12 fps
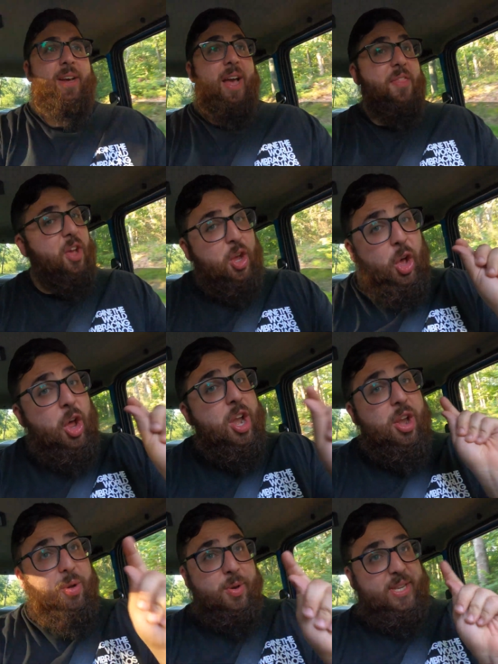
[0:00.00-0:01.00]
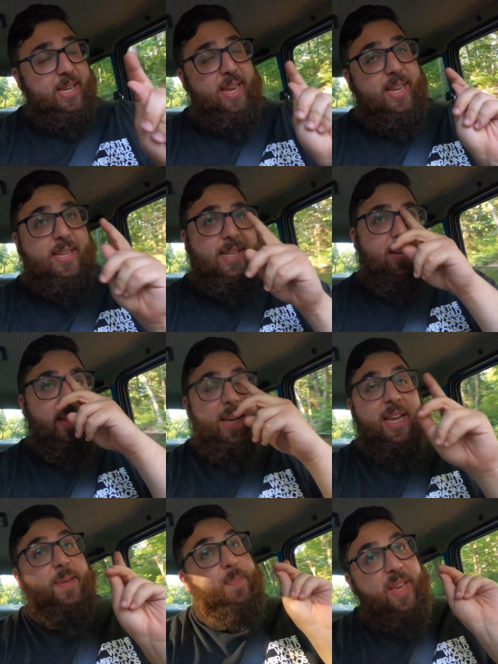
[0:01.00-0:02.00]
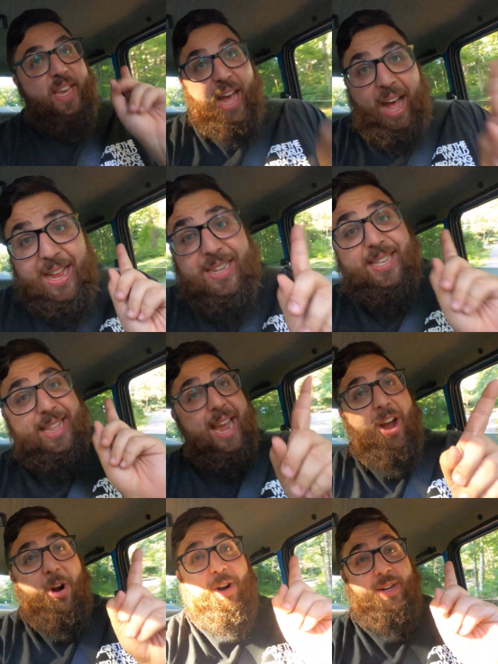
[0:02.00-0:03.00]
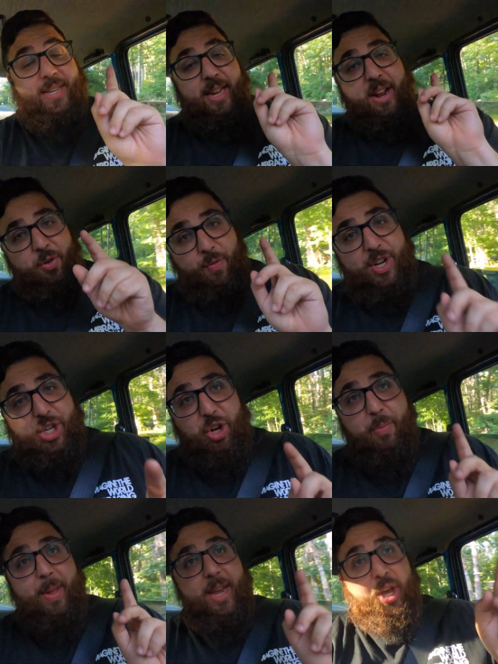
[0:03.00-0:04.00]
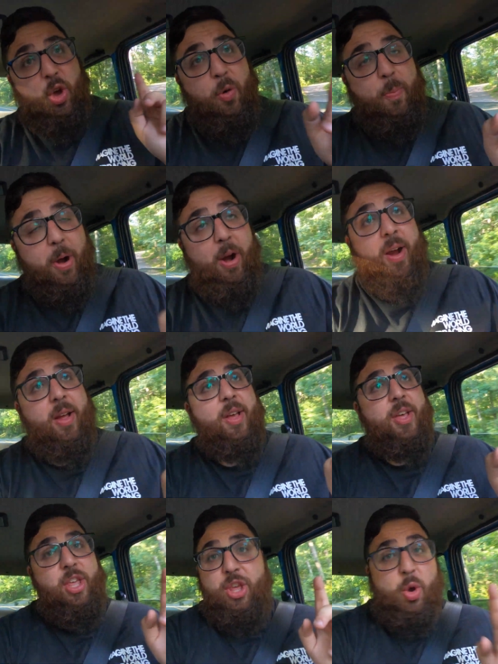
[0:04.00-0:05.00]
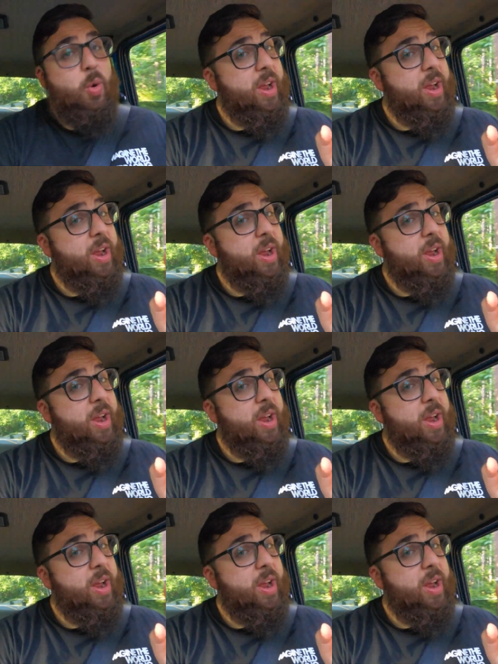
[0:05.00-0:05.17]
And the good news is, is because they aren't an original Mini Cooper, you